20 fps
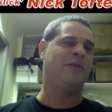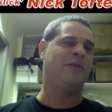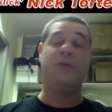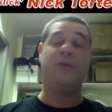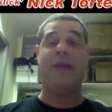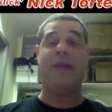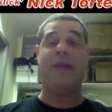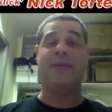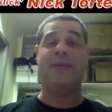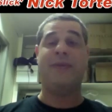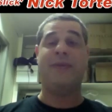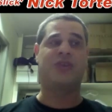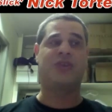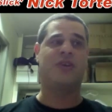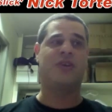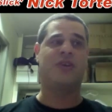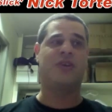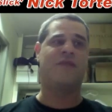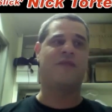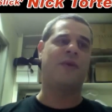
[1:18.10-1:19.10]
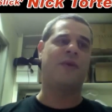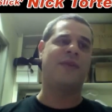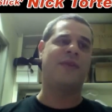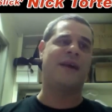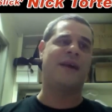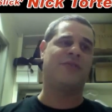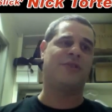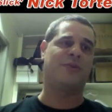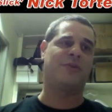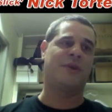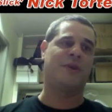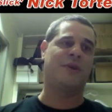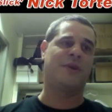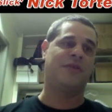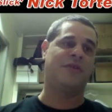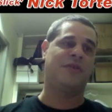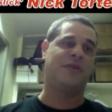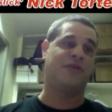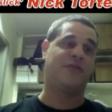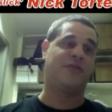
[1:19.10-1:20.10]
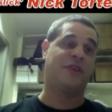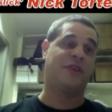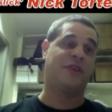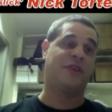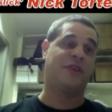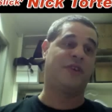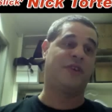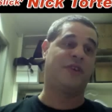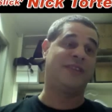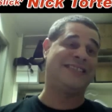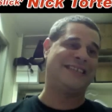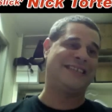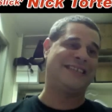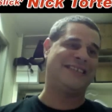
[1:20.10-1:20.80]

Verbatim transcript: but that was good for 1,360.